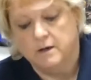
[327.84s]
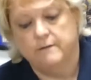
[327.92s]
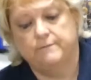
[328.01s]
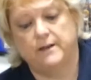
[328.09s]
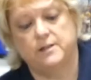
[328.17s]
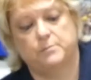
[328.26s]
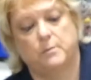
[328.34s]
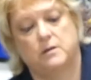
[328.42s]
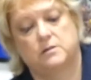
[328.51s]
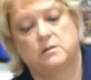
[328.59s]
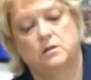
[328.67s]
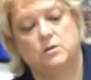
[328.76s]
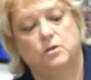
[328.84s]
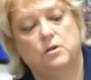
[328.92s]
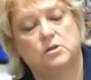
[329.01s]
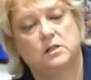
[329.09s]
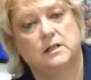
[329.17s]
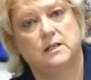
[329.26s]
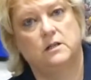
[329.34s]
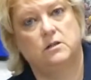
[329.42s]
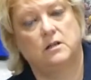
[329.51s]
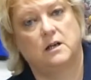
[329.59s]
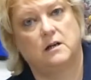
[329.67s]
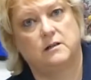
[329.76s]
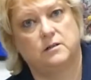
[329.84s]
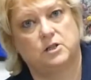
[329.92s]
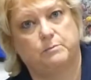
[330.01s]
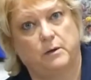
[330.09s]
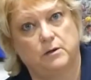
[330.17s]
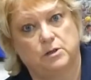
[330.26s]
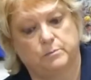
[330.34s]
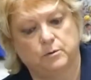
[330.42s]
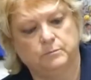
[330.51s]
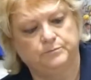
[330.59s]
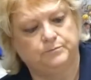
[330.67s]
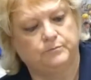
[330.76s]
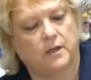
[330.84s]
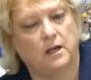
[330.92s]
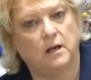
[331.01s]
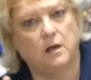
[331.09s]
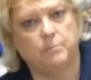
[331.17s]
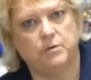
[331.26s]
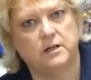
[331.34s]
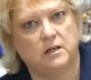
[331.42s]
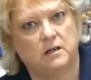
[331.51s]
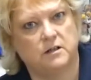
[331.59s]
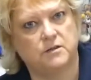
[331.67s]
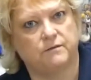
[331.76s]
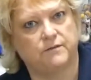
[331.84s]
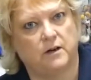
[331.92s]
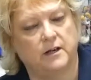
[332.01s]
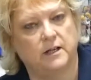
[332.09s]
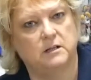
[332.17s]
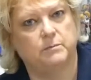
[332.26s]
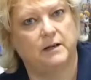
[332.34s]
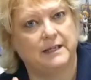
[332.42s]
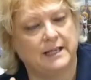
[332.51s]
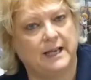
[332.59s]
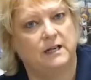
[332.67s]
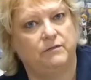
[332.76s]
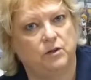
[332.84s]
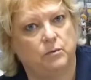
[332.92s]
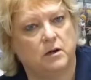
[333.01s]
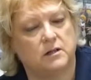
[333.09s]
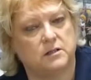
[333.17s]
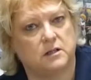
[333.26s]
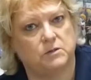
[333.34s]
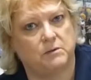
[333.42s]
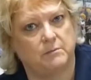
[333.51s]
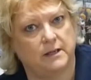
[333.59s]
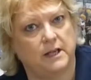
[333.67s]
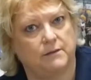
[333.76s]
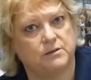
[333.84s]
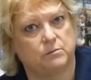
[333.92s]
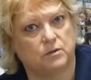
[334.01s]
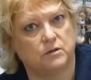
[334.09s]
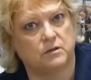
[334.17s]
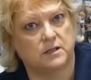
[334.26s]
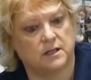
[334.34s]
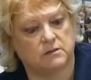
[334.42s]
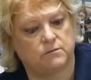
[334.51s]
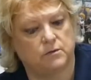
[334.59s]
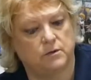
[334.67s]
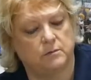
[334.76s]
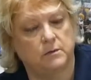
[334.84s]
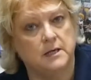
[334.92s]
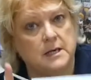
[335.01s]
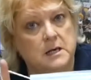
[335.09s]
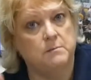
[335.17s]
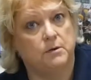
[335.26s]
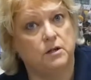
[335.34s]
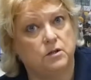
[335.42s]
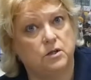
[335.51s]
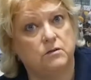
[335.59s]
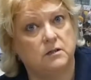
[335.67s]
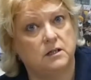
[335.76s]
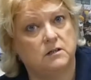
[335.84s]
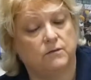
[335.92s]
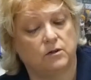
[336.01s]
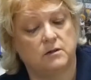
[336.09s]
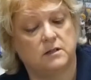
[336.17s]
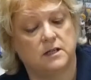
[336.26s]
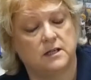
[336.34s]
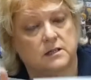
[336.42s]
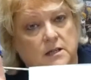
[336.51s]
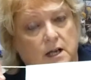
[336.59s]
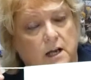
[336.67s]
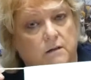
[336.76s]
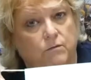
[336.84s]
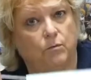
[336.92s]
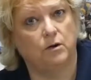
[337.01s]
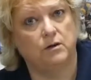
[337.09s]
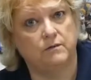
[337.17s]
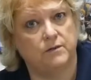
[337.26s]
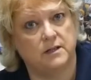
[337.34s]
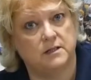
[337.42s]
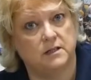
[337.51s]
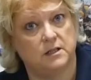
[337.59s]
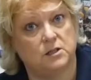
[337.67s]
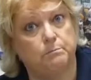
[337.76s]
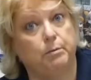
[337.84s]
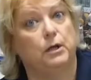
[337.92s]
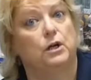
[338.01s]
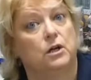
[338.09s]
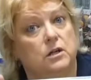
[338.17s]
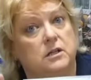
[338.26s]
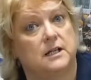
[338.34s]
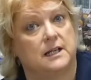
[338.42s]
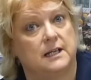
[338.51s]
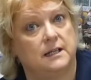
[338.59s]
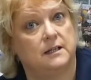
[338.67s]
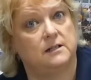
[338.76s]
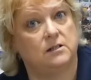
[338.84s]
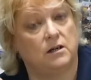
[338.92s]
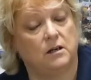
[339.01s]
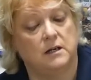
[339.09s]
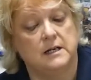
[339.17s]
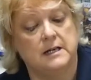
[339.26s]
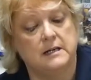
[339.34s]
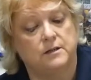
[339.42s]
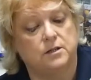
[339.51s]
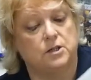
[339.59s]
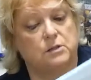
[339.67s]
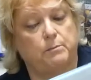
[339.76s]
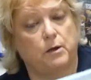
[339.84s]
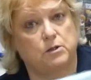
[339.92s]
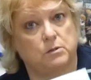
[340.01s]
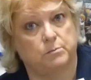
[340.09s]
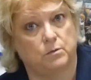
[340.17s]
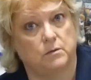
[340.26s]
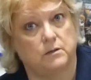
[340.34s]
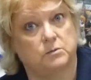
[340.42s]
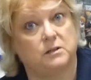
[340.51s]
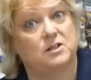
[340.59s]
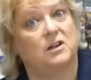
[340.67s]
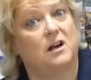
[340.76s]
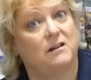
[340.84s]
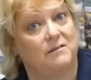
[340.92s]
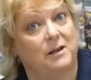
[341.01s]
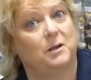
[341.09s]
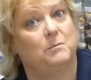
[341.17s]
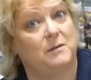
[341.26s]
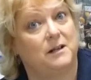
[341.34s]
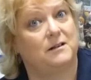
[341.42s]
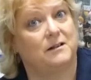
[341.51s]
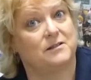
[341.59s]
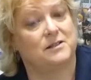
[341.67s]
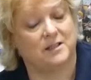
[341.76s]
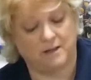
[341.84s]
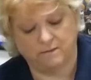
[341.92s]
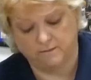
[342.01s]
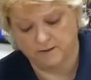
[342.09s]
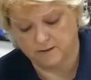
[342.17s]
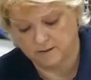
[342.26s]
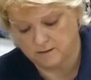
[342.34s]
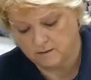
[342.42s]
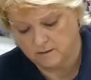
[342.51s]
Face masks, usually they are disposable. They are pretty hard to find, but again, if you ask us, we may have some contacts for them. But you do need your volunteers to have one of these each per day. These are the disposable ones, which I recommend are the safest.